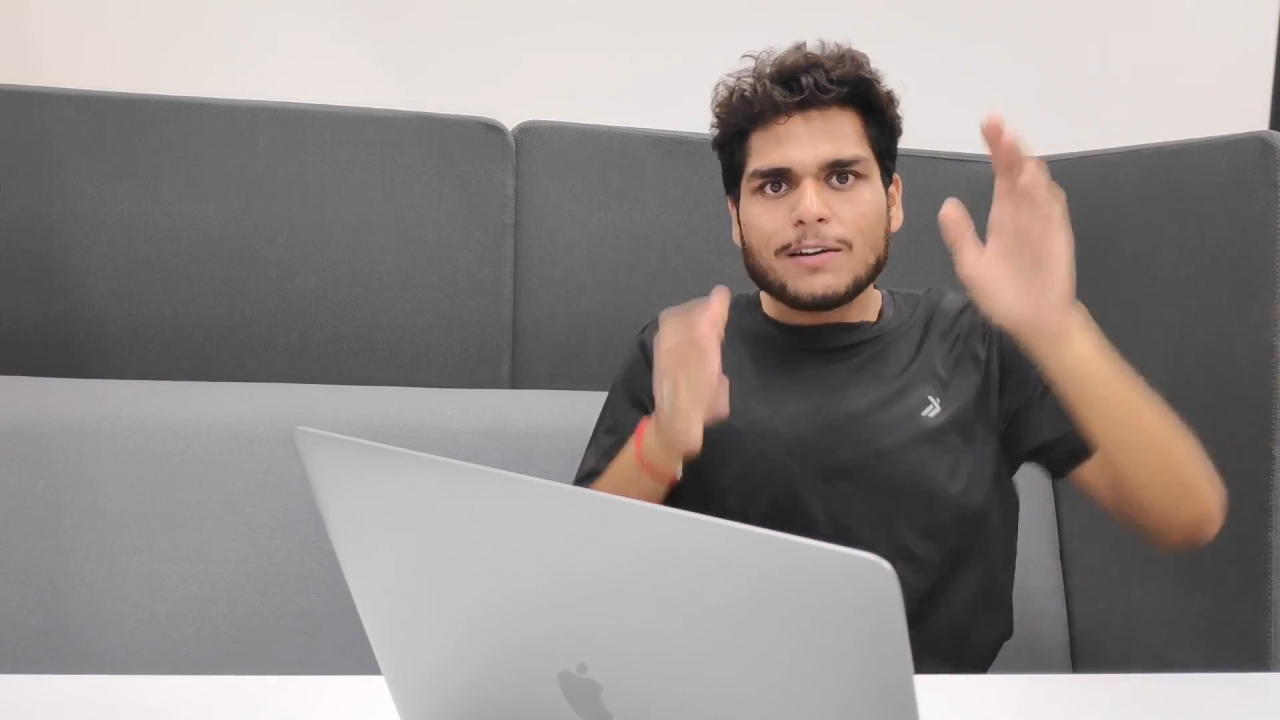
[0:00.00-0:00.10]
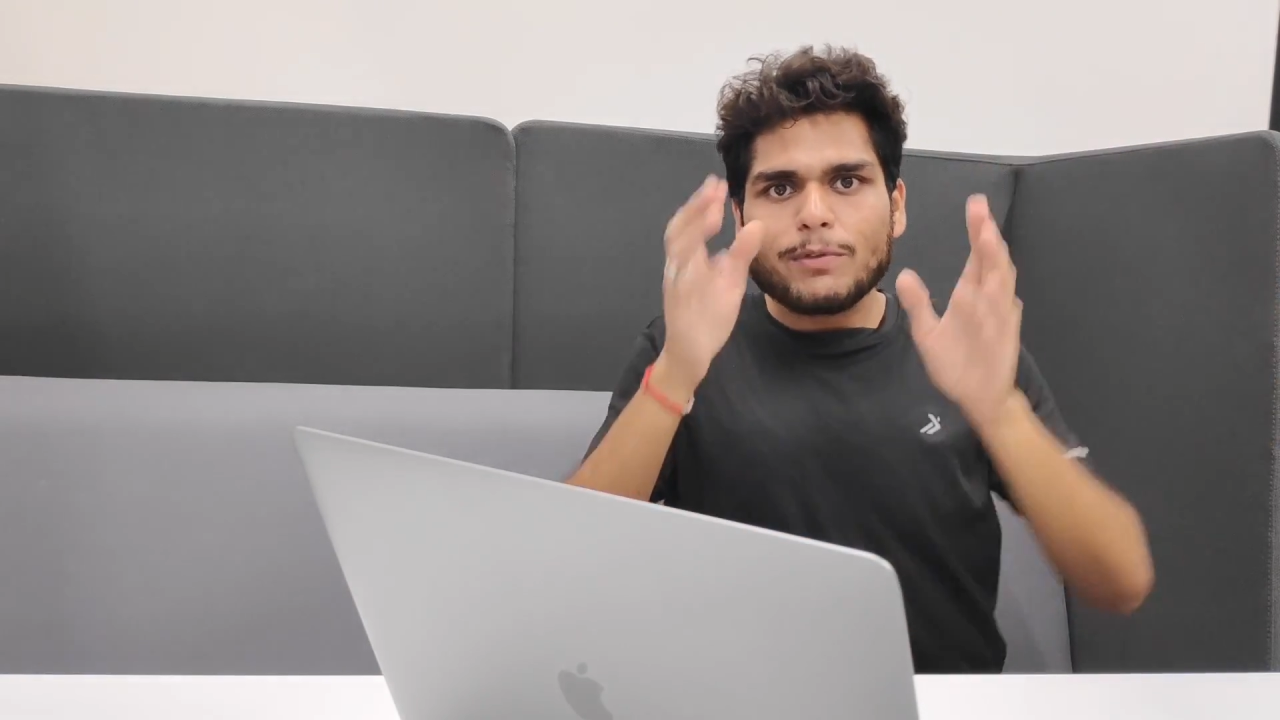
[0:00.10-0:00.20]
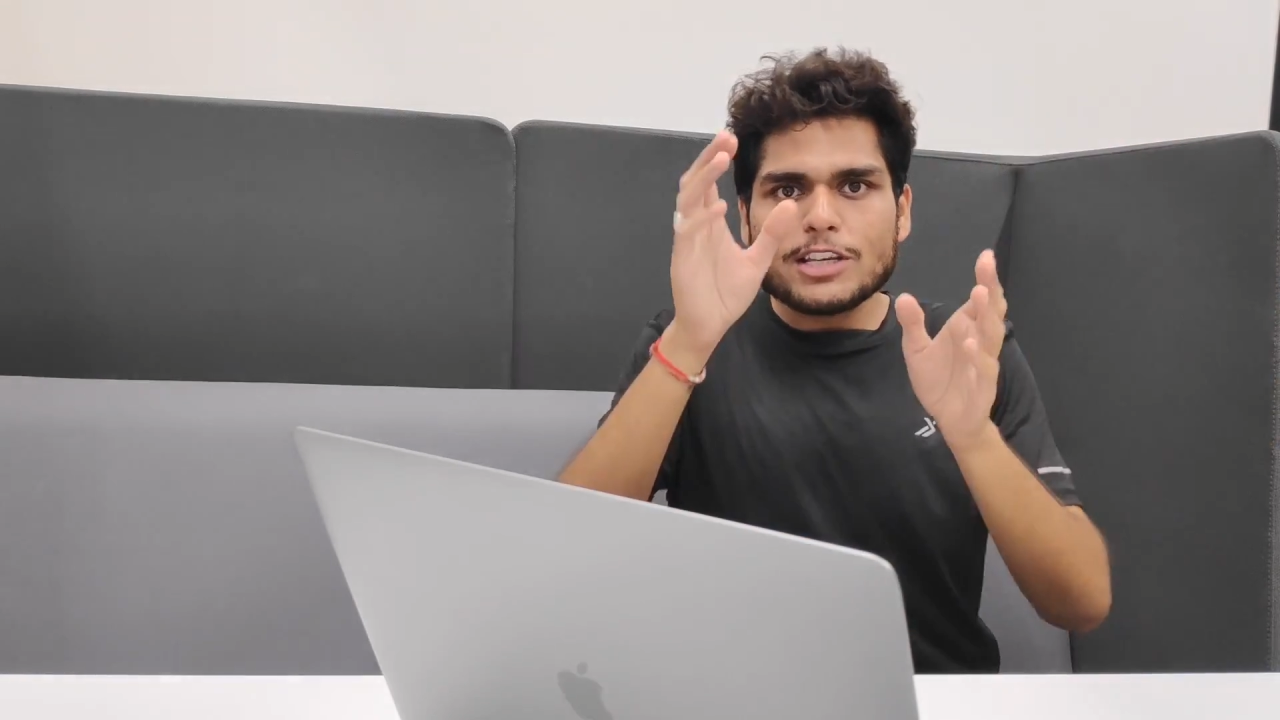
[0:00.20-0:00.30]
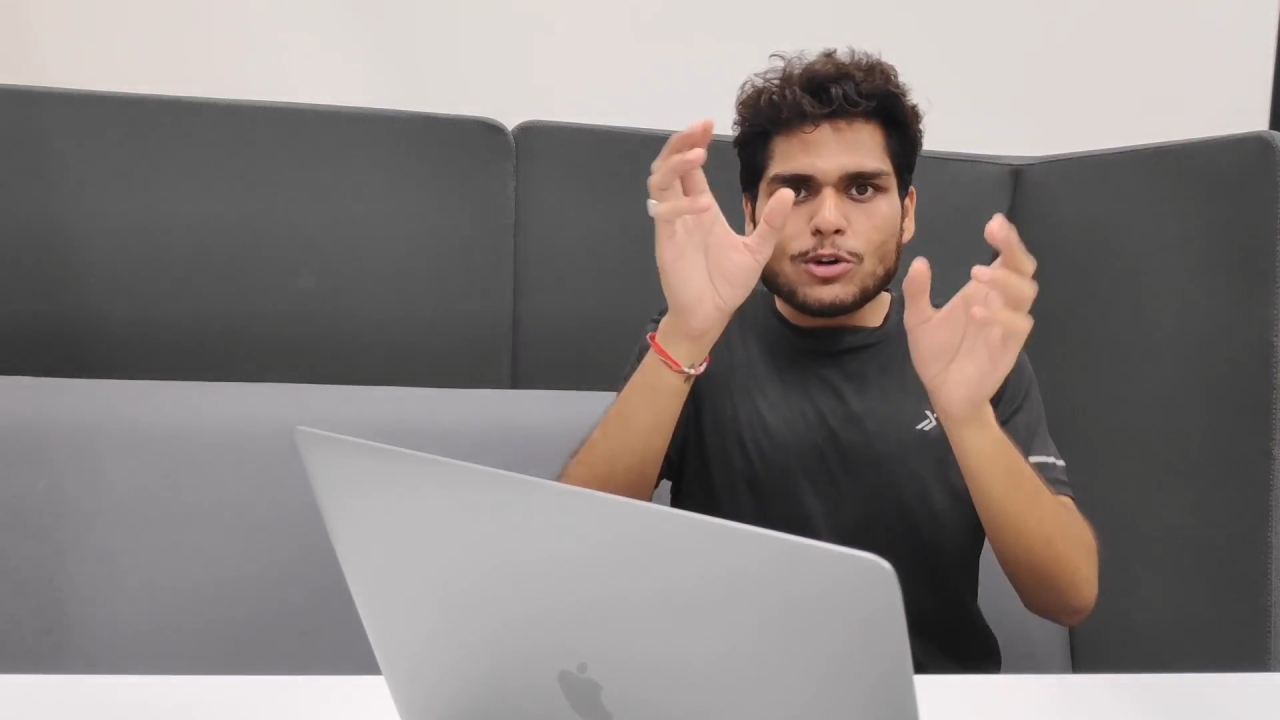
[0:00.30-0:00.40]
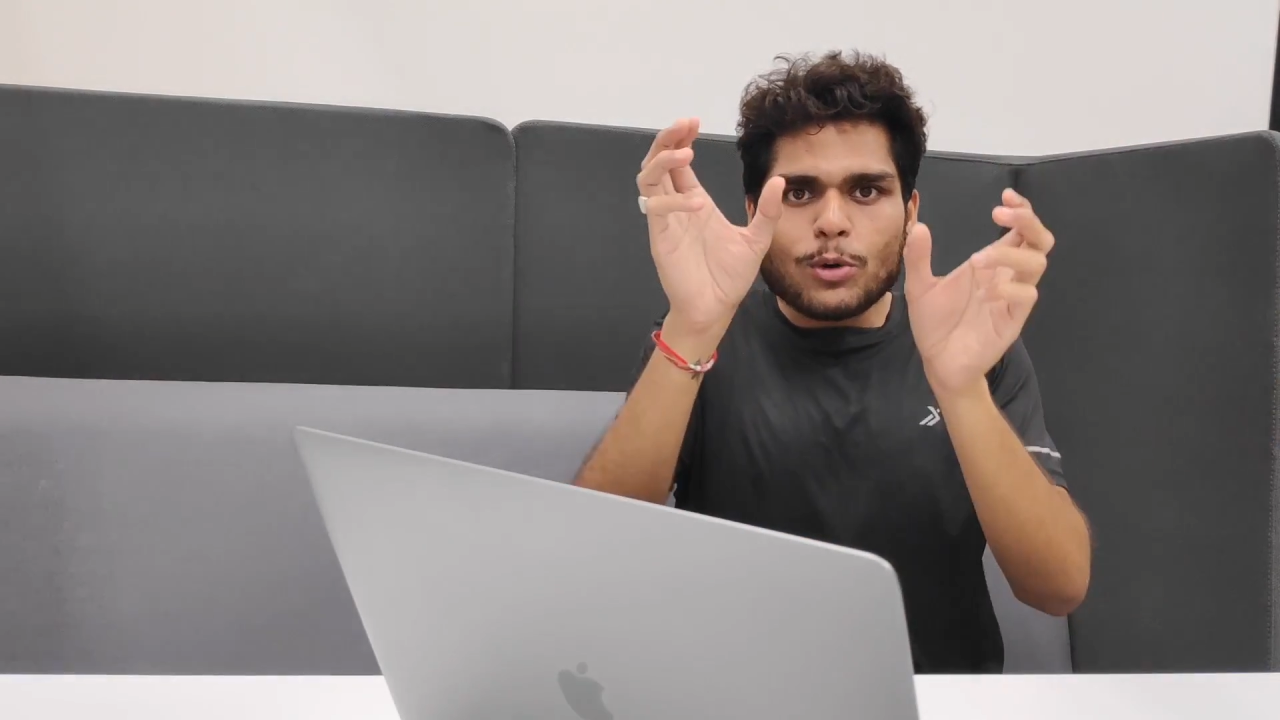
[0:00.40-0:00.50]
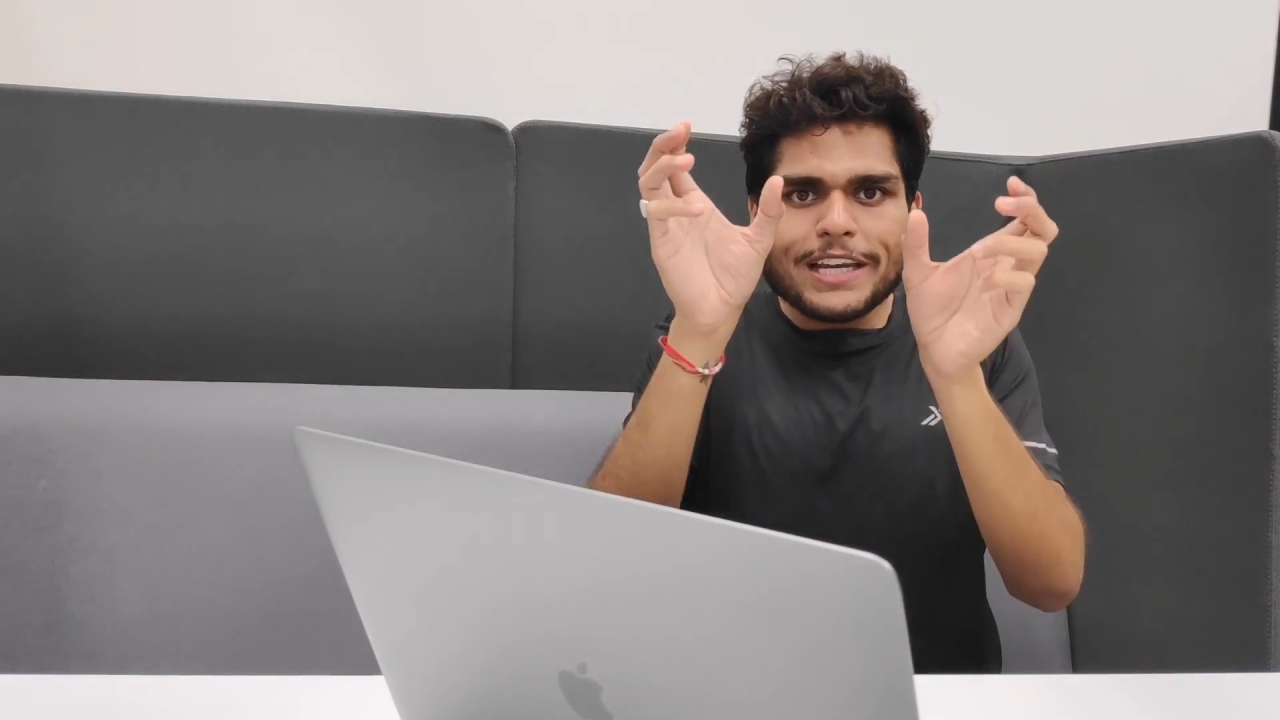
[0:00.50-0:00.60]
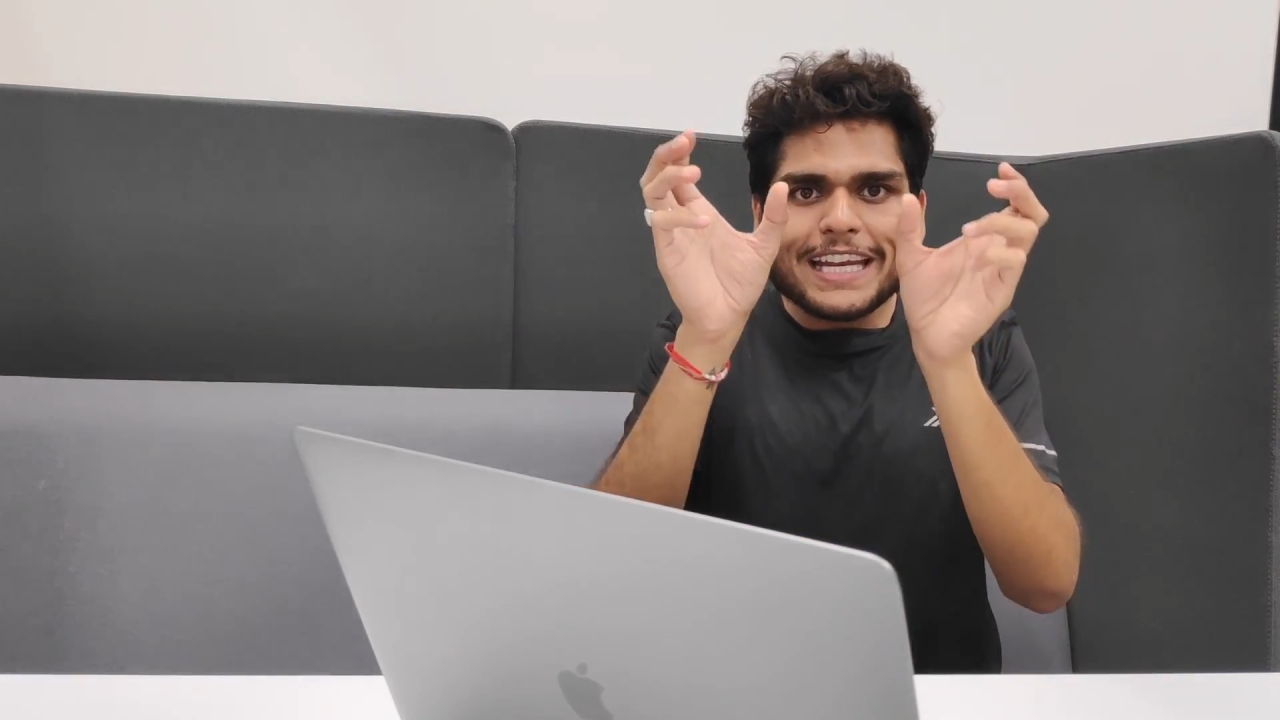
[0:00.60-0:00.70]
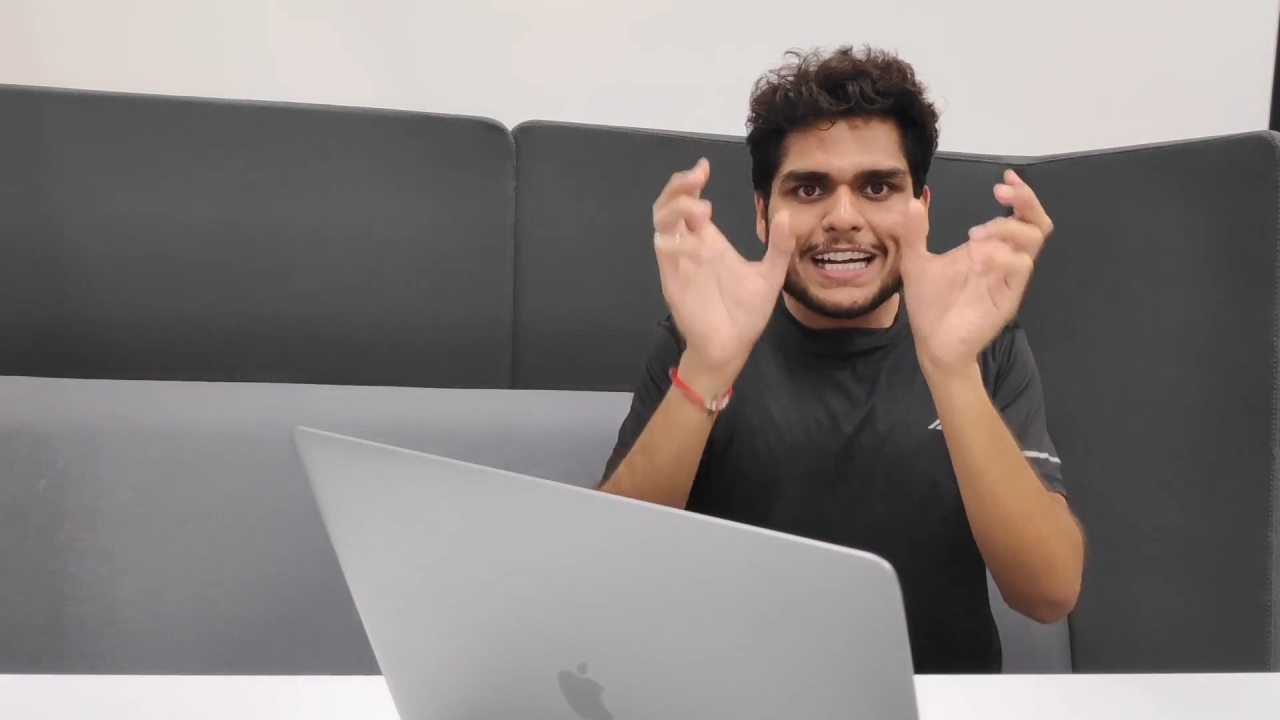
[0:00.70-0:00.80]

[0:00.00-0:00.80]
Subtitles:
which only